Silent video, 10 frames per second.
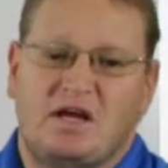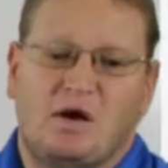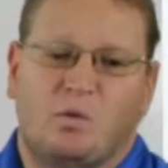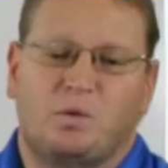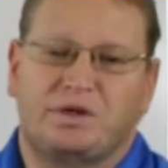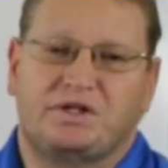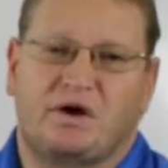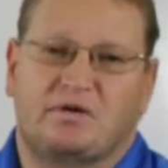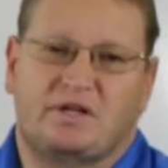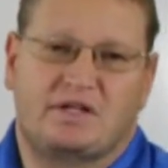we
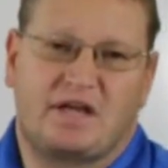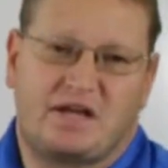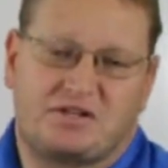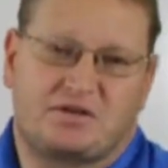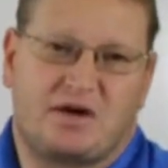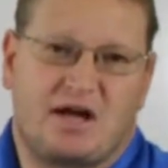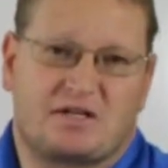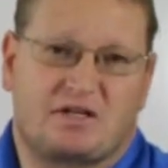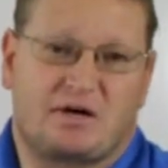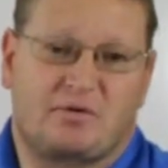don't need that
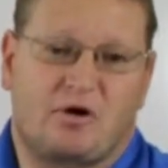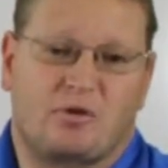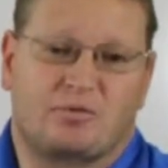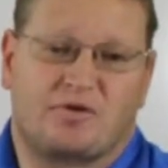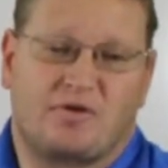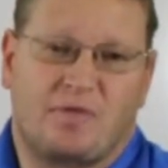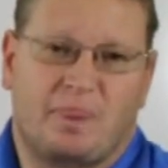stretch in our ropes.